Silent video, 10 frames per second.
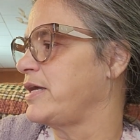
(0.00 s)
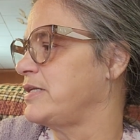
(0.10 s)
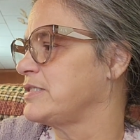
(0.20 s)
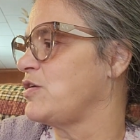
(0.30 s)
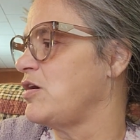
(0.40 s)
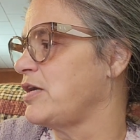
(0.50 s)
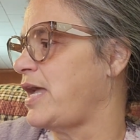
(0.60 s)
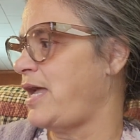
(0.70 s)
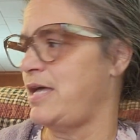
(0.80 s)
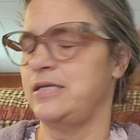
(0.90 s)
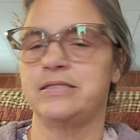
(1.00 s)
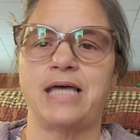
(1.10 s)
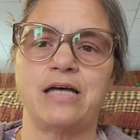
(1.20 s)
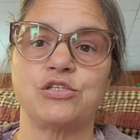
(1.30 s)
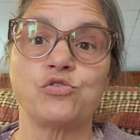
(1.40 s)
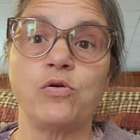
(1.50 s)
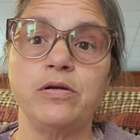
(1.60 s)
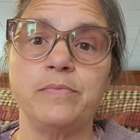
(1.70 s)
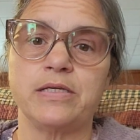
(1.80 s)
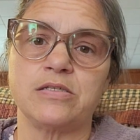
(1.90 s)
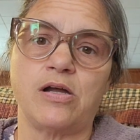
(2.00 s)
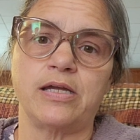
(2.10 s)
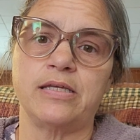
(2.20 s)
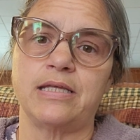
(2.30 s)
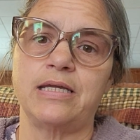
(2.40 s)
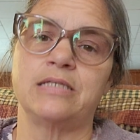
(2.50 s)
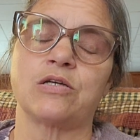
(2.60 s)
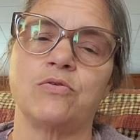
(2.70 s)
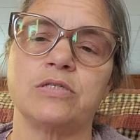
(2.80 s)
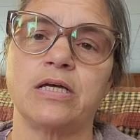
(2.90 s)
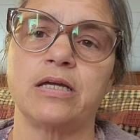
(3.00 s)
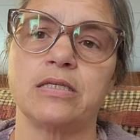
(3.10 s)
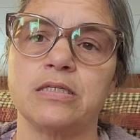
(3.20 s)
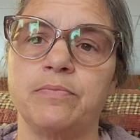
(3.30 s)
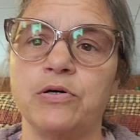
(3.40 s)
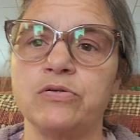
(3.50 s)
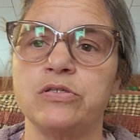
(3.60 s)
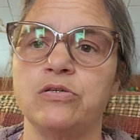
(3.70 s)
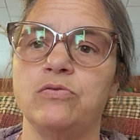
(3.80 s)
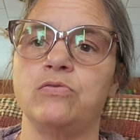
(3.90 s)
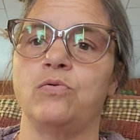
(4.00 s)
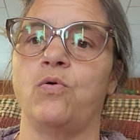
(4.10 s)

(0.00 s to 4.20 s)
and as long as that storm does not hit the East Coast like it's supposed to,